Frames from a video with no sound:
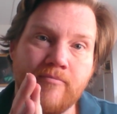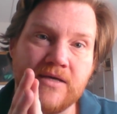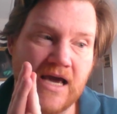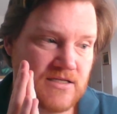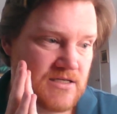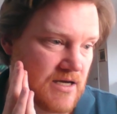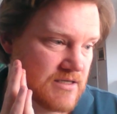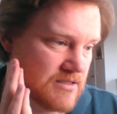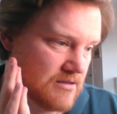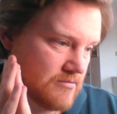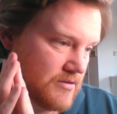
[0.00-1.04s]
Yes, it
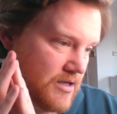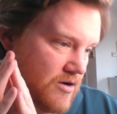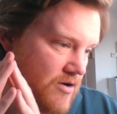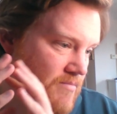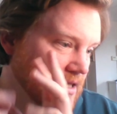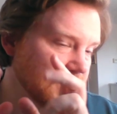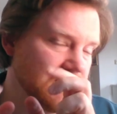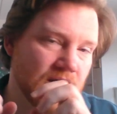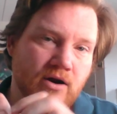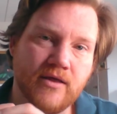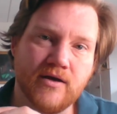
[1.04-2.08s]
has a
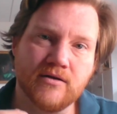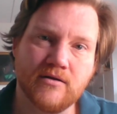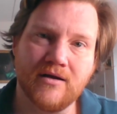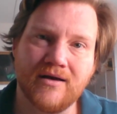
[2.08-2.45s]
military that